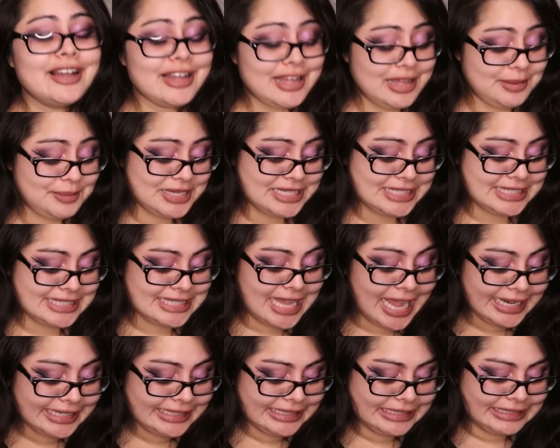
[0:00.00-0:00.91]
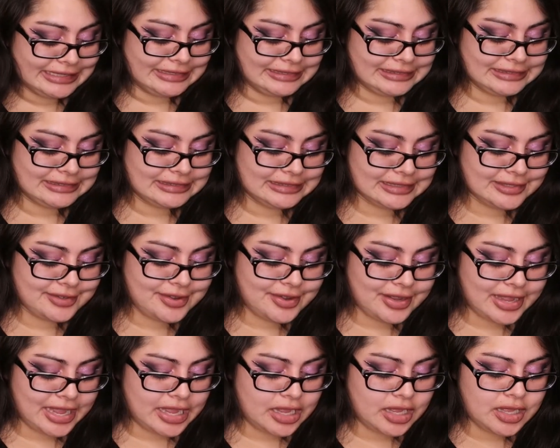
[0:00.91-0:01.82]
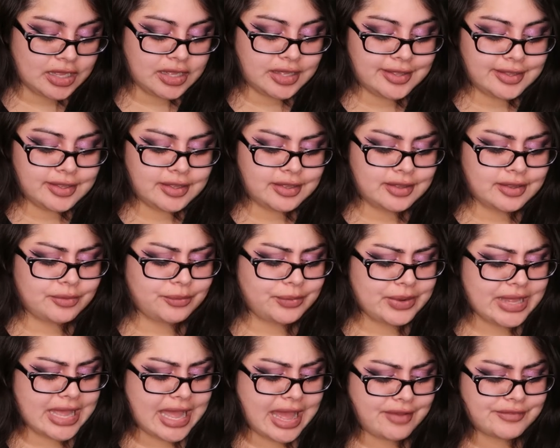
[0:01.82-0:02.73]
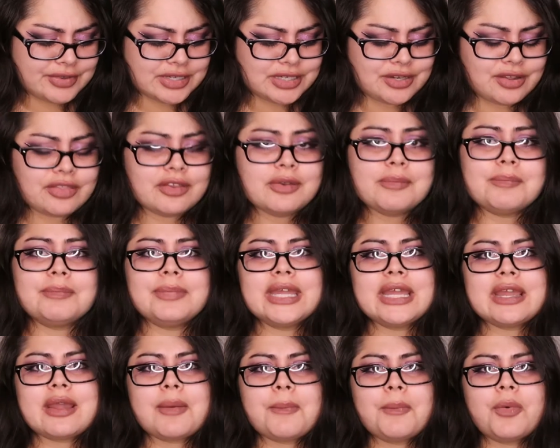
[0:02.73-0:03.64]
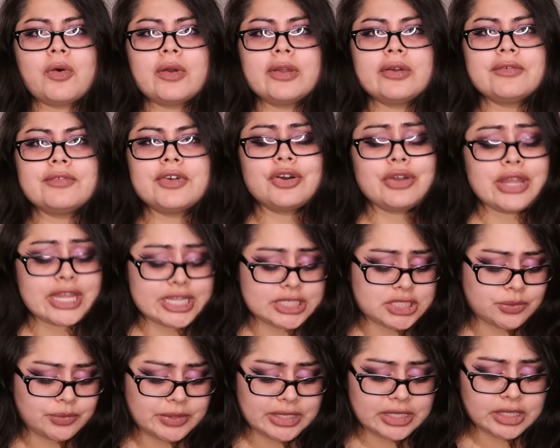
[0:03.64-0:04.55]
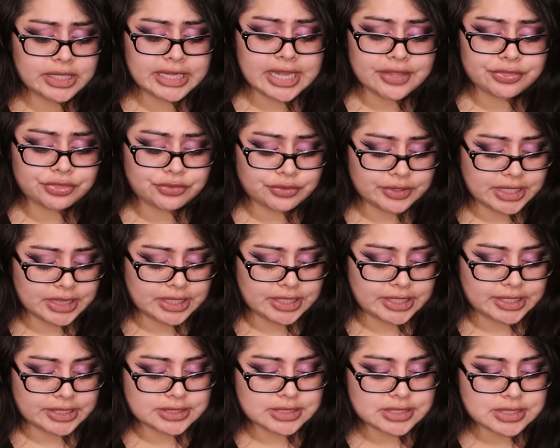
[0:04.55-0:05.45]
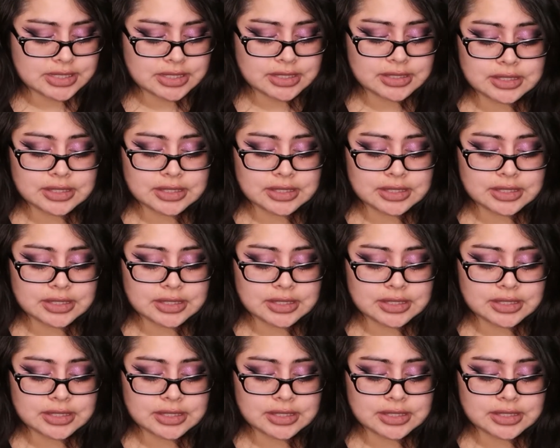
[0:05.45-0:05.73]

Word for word: I'm excited. Okay, we have another big boy. Over, okay, so we only got three things.